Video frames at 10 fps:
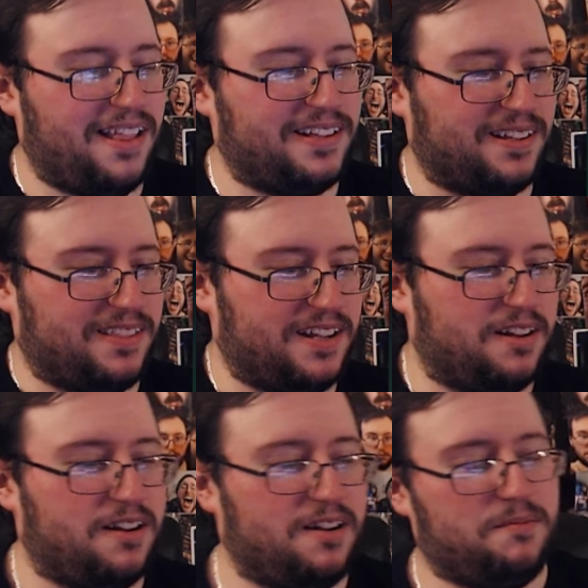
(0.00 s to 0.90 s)
like to think
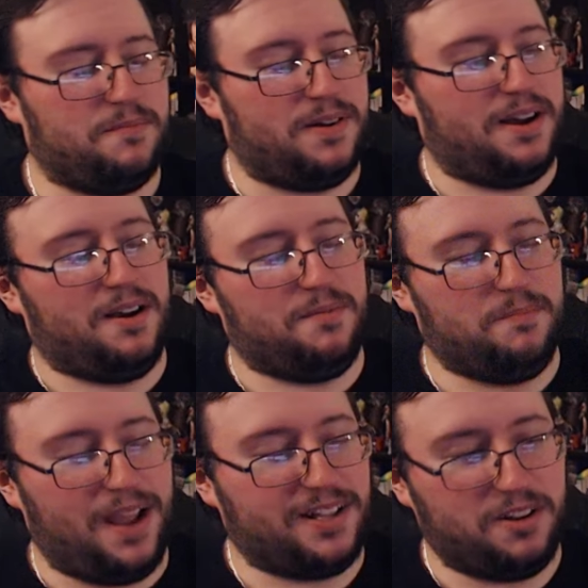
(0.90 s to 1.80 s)
uh, uh,
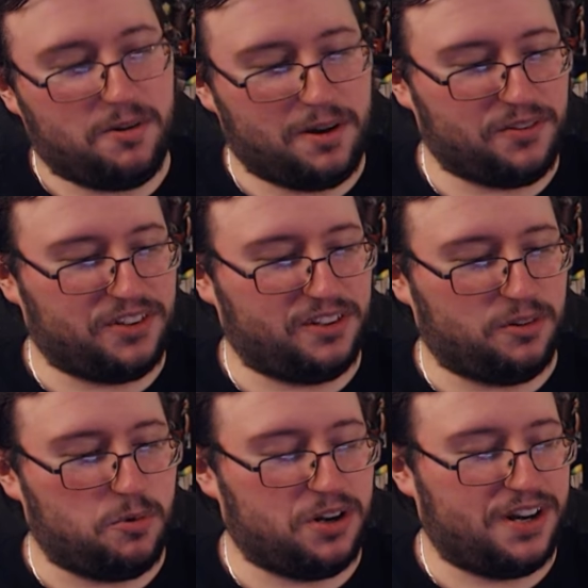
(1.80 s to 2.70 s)
Magneto whenever sees a
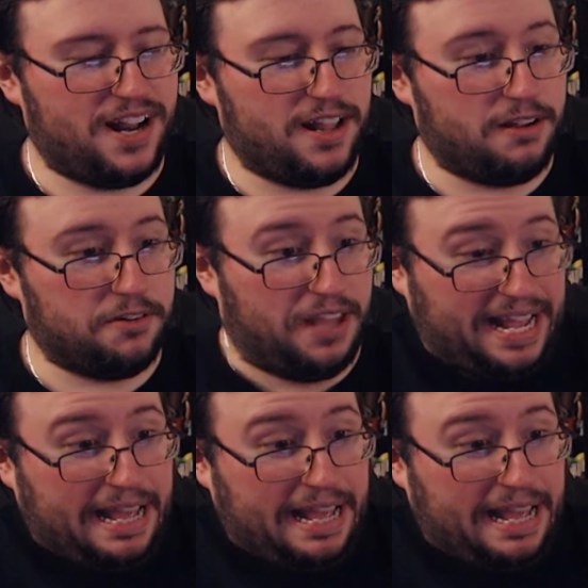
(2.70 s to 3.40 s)
wooden end and goes...